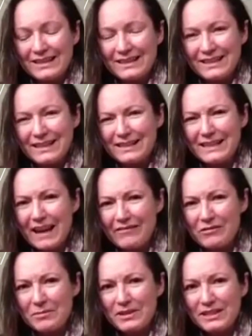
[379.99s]
It's a
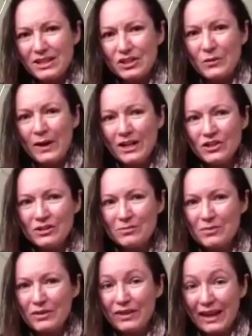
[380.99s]
terrible situation,
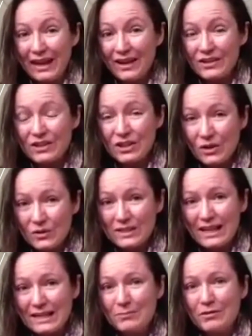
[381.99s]
but they are so
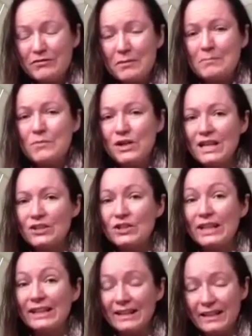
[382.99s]
desperate for money
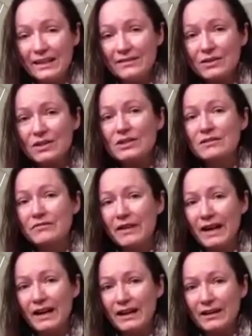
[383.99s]
to live, to
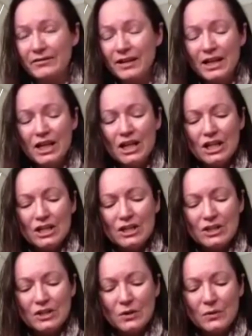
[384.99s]
survive.
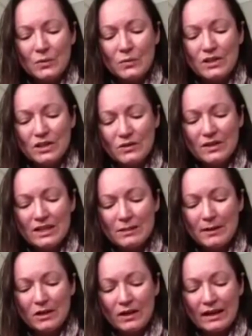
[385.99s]
So we do need to
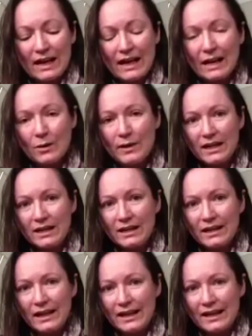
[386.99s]
be looking at how we can
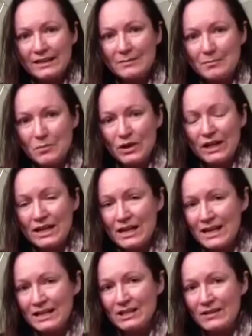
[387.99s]
get
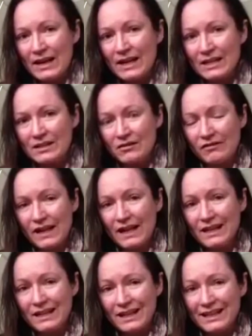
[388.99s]
money into the hands of the
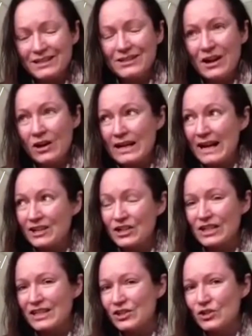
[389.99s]
Rohingya. It's not
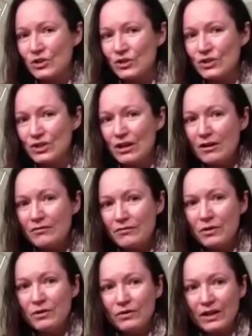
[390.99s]
actually just
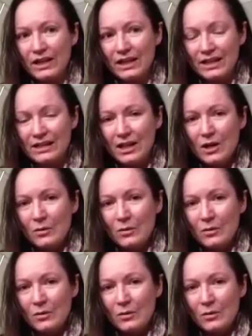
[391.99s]
food they need.